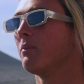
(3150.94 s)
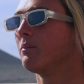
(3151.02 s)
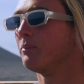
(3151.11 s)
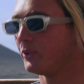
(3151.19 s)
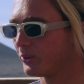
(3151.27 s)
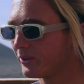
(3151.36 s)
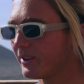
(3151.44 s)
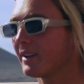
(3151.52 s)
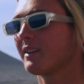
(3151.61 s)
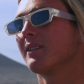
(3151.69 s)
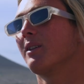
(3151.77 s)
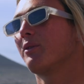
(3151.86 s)
music,
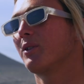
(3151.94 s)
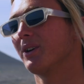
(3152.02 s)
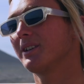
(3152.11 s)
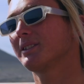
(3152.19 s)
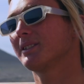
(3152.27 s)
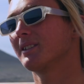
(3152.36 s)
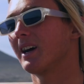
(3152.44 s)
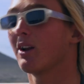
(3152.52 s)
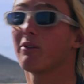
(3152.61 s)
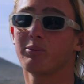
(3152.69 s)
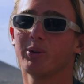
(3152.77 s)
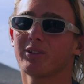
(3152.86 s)
of course. I
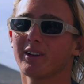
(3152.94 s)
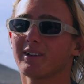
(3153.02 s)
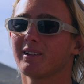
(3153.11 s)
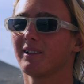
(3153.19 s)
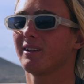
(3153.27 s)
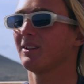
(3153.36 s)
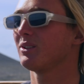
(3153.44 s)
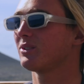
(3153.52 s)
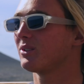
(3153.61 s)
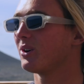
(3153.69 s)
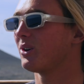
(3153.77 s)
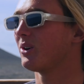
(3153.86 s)
love music.
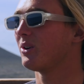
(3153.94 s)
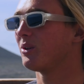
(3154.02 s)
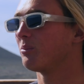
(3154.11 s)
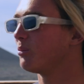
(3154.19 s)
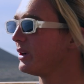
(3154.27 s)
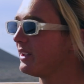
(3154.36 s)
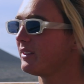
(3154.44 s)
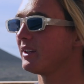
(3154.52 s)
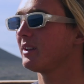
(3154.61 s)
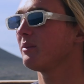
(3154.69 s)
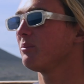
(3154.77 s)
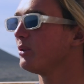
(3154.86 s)
So
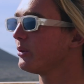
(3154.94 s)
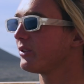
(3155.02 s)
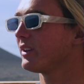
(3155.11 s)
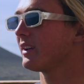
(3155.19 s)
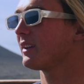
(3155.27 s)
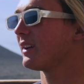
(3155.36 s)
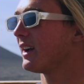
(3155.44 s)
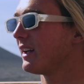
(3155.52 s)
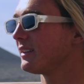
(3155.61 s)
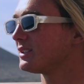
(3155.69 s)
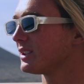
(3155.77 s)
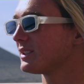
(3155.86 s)
breathing, music,
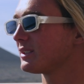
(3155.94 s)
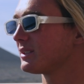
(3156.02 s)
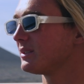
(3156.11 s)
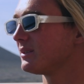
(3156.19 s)
and just